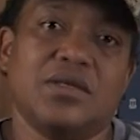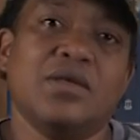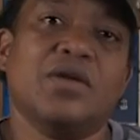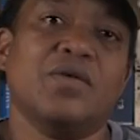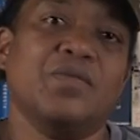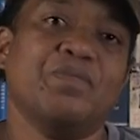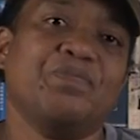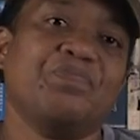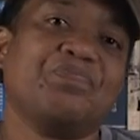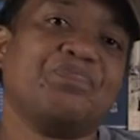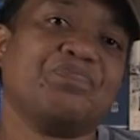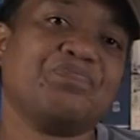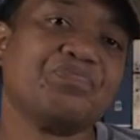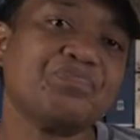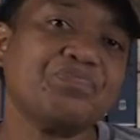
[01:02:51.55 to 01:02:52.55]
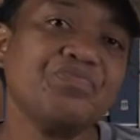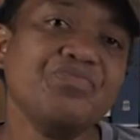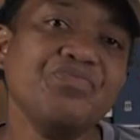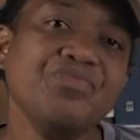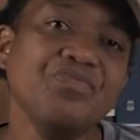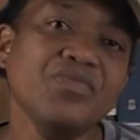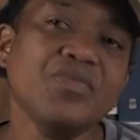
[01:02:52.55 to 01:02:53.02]
you
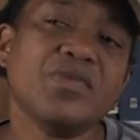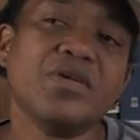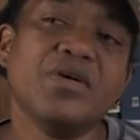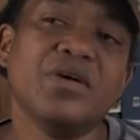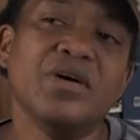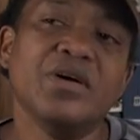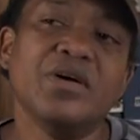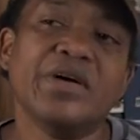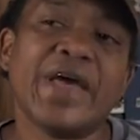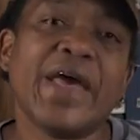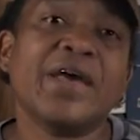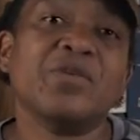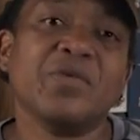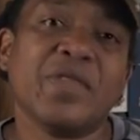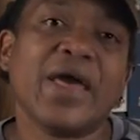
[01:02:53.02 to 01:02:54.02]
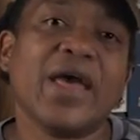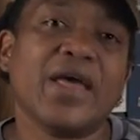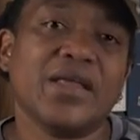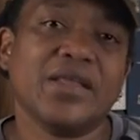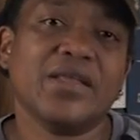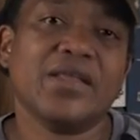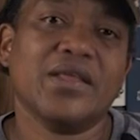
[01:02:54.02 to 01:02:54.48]
know, handle that.